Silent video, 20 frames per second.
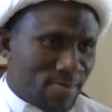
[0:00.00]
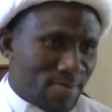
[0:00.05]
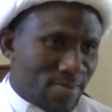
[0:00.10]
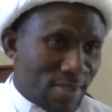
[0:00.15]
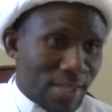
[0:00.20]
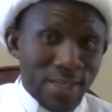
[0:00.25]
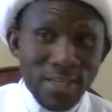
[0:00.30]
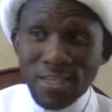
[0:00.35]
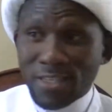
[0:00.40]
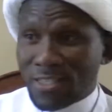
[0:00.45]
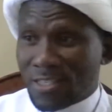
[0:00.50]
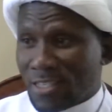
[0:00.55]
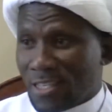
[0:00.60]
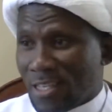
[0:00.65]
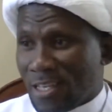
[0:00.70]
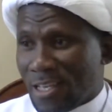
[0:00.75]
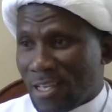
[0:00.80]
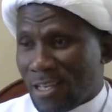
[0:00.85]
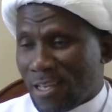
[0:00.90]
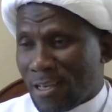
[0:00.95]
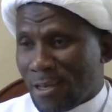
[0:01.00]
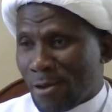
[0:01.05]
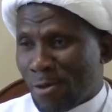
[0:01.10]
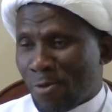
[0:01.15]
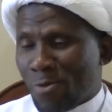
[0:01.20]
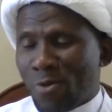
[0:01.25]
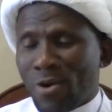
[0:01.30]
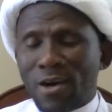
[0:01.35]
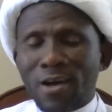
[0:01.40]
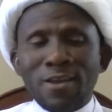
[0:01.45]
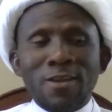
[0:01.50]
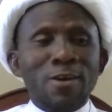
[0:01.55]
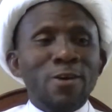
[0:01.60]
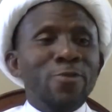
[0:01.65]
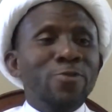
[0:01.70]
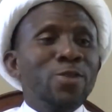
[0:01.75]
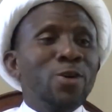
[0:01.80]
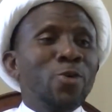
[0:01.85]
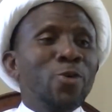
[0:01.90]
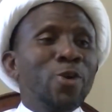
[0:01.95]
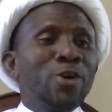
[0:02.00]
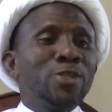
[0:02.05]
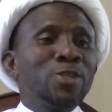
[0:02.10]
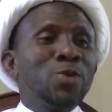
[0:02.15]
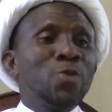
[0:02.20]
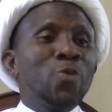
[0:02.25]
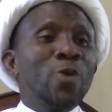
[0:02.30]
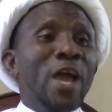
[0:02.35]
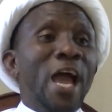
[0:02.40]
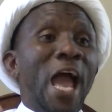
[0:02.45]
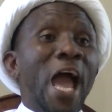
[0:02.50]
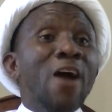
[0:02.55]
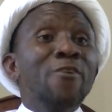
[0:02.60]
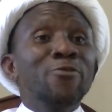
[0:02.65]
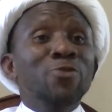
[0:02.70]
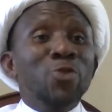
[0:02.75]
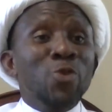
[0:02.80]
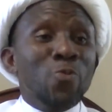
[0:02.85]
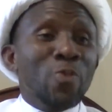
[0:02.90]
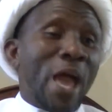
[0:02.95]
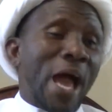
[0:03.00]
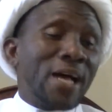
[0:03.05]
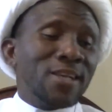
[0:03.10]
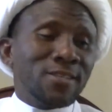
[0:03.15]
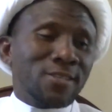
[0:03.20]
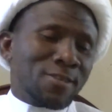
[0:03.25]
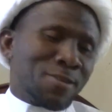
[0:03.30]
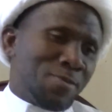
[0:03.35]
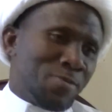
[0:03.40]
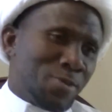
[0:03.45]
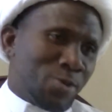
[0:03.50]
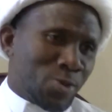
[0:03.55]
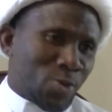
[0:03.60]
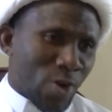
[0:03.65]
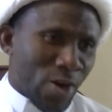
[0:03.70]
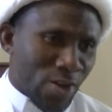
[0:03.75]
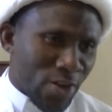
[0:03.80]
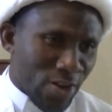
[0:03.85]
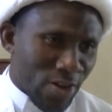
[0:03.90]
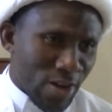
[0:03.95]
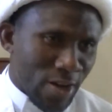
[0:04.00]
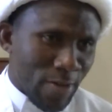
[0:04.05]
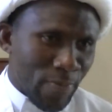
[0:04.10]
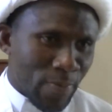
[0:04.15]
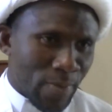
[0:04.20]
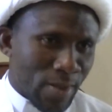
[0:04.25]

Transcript: That is one of the questions we have to be answerable to Allah.